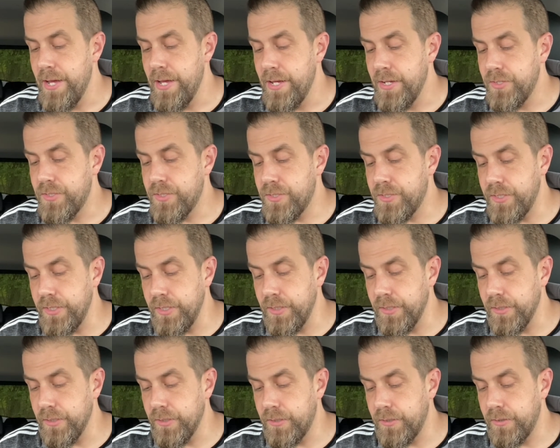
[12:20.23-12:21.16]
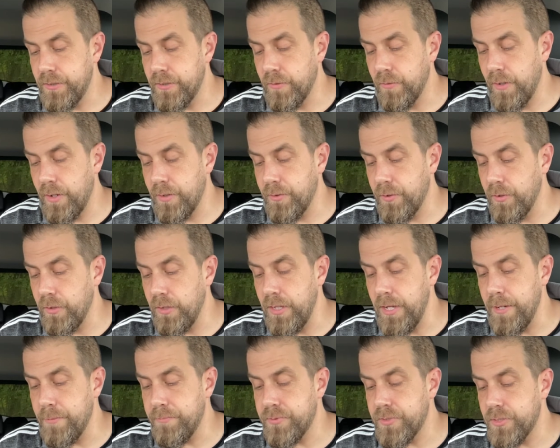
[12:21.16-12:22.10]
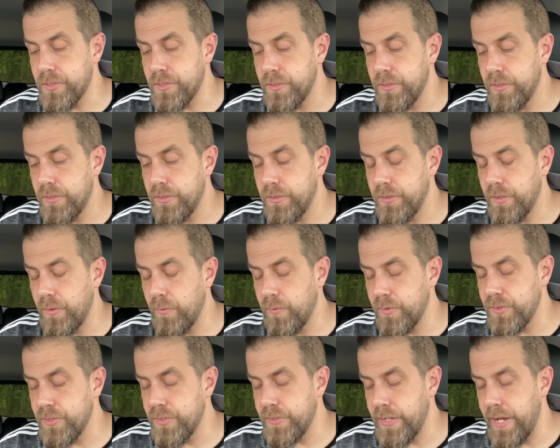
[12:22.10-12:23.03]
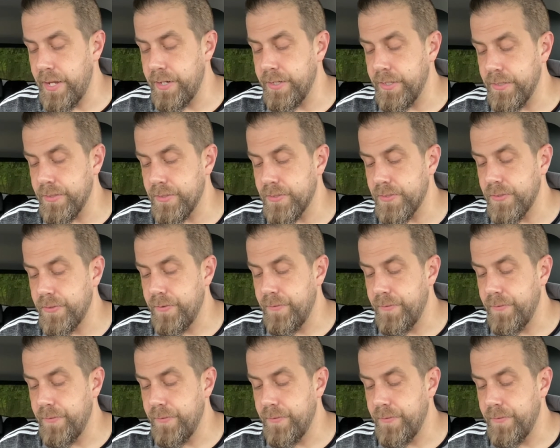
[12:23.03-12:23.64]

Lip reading: Still, around her lips, there was sadness.